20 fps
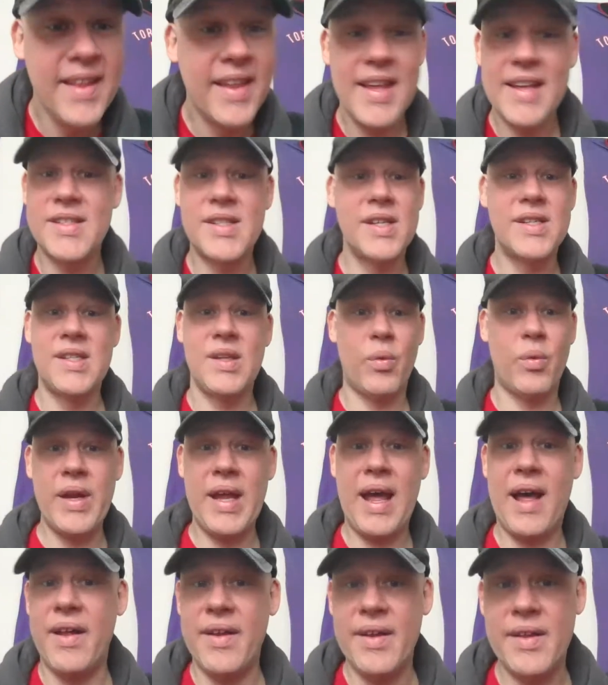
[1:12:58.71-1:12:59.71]
That's just the
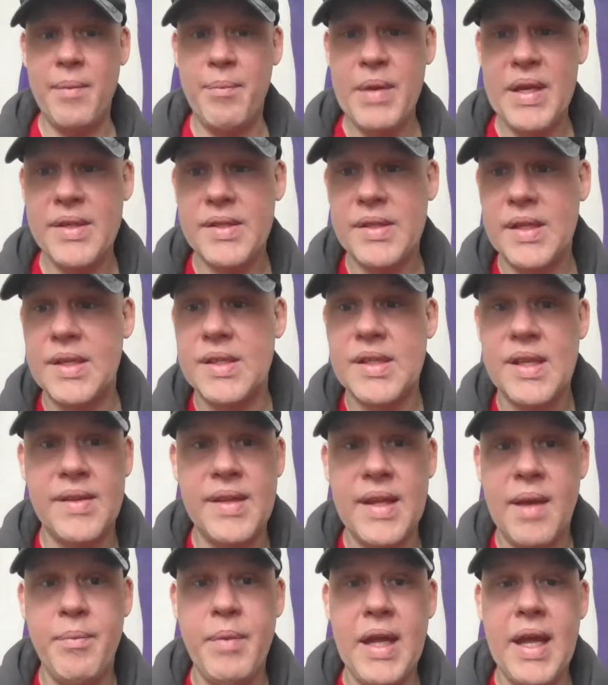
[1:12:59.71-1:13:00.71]
reality of the business of
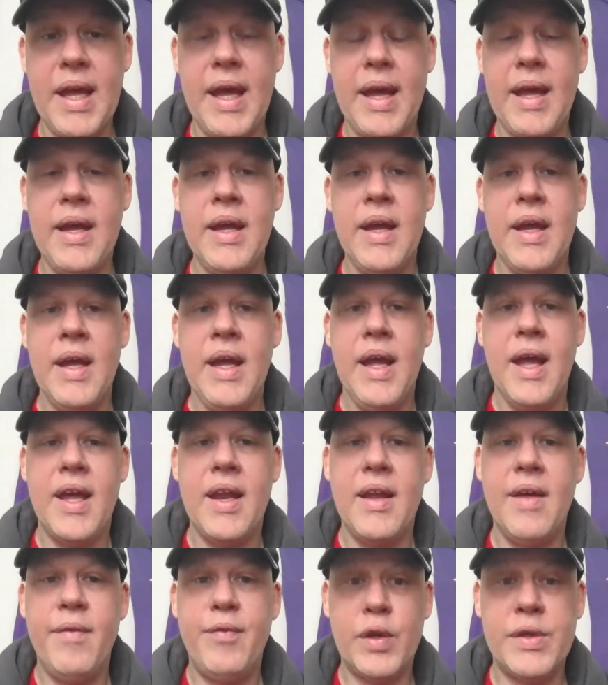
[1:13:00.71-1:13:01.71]
the NBA.
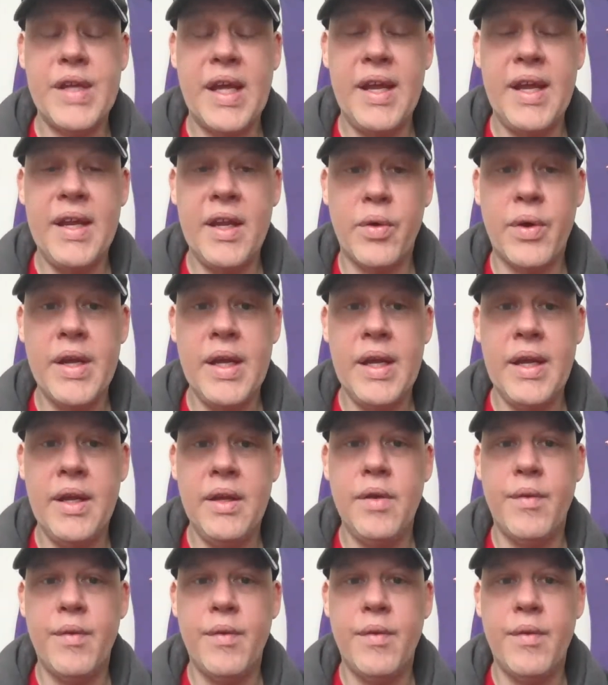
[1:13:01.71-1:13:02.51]
And if you're Danny Green,